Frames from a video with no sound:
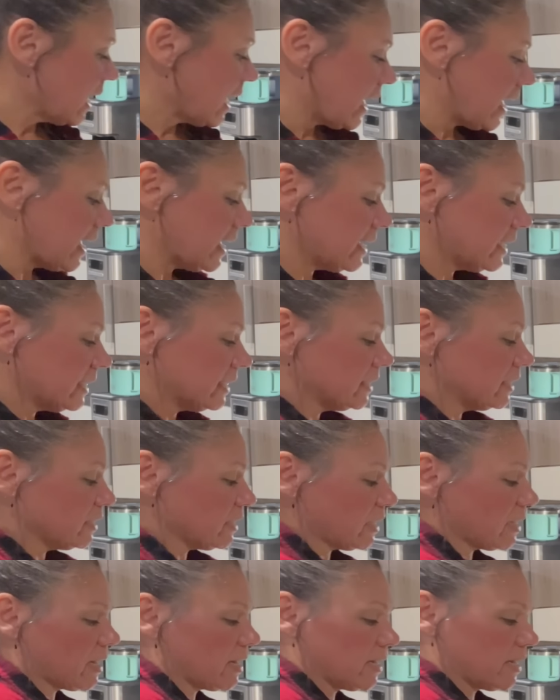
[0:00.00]
and
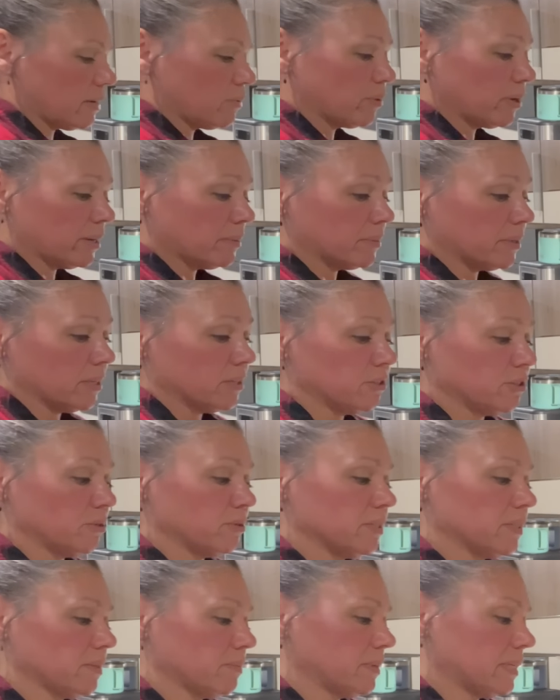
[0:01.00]
what I'm going to do
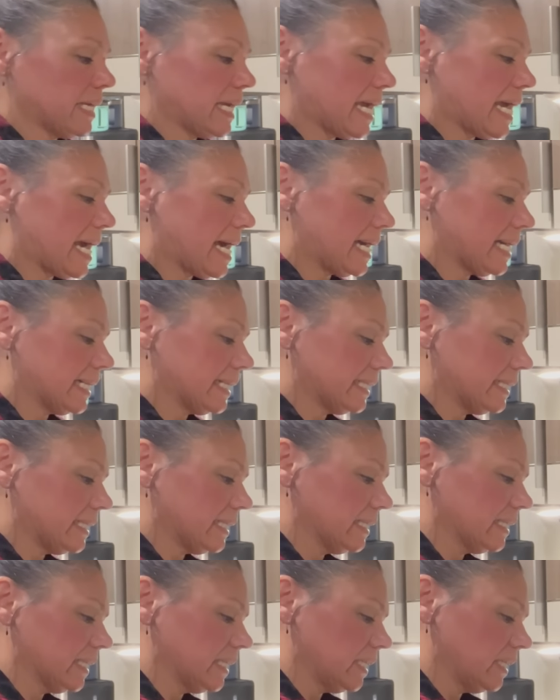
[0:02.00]
is I'm going to add
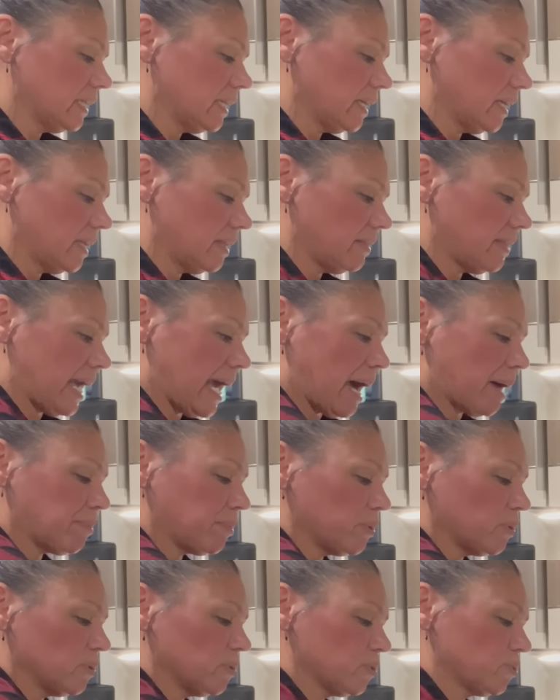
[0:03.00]
the
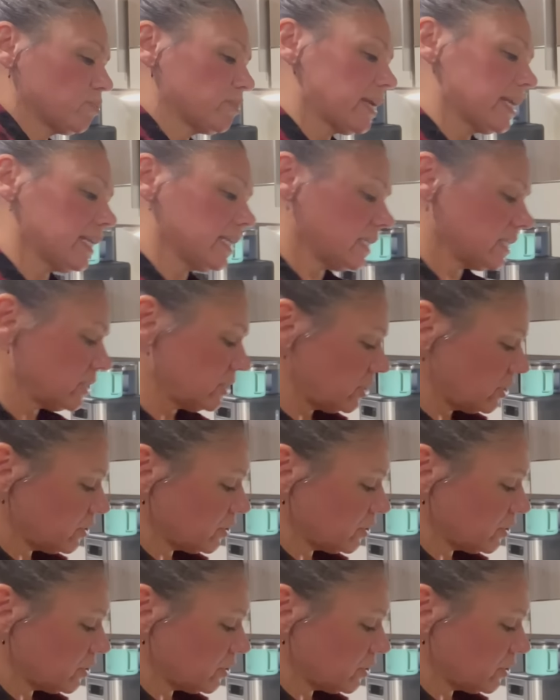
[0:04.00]
apples right into